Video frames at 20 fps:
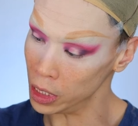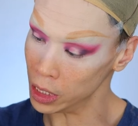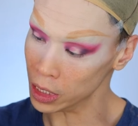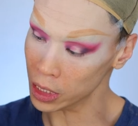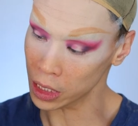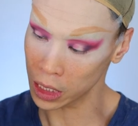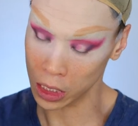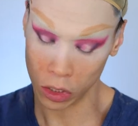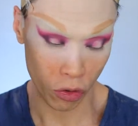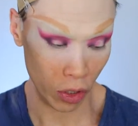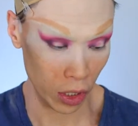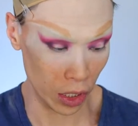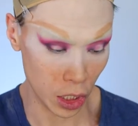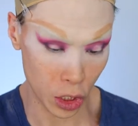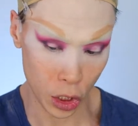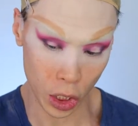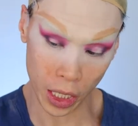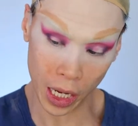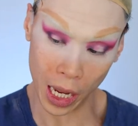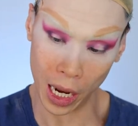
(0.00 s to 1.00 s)
this
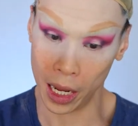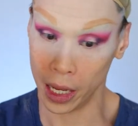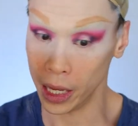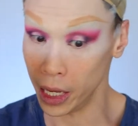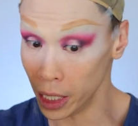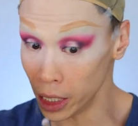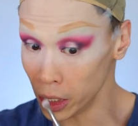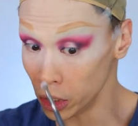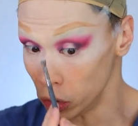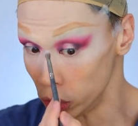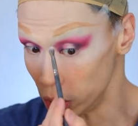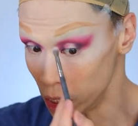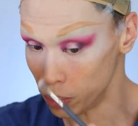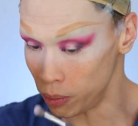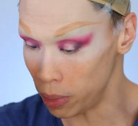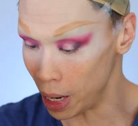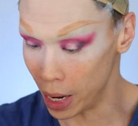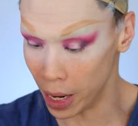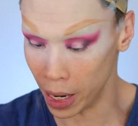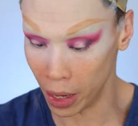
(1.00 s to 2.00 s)
transition color here to
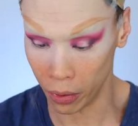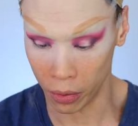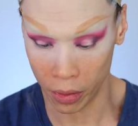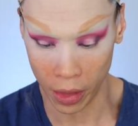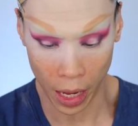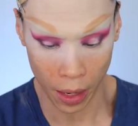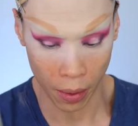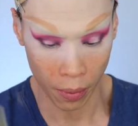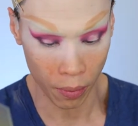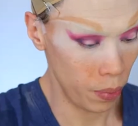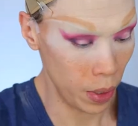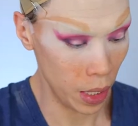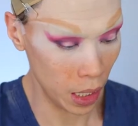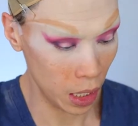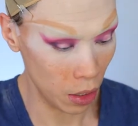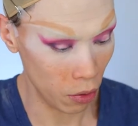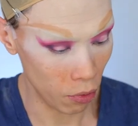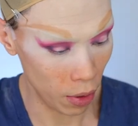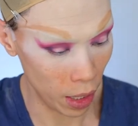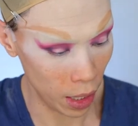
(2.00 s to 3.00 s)
just blend out that
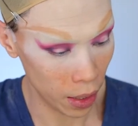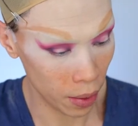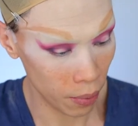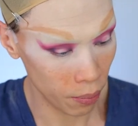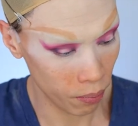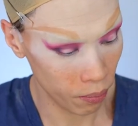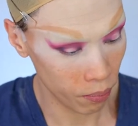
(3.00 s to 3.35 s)
pinky red.